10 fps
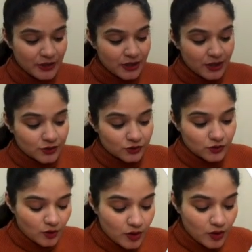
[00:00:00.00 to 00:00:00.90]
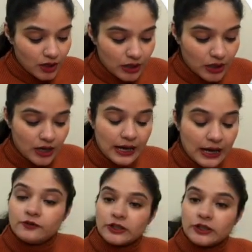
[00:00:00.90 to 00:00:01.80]
So I'll
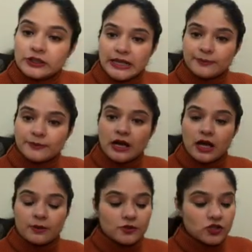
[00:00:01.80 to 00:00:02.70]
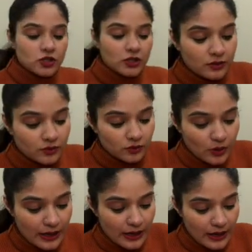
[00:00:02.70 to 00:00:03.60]
first name the carbon chain. So I
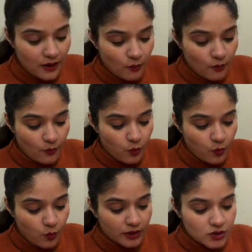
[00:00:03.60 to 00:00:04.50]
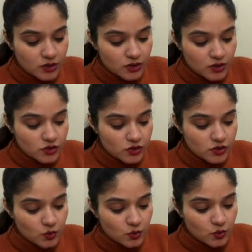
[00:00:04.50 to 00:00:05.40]
have 1, 2,
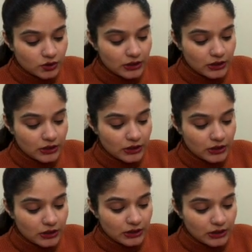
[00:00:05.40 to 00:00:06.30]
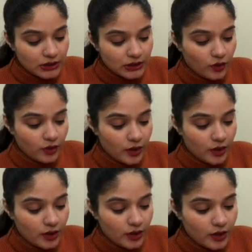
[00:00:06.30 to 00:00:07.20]
3, 4
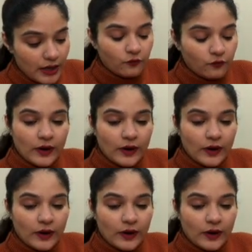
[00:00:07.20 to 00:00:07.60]
and 5.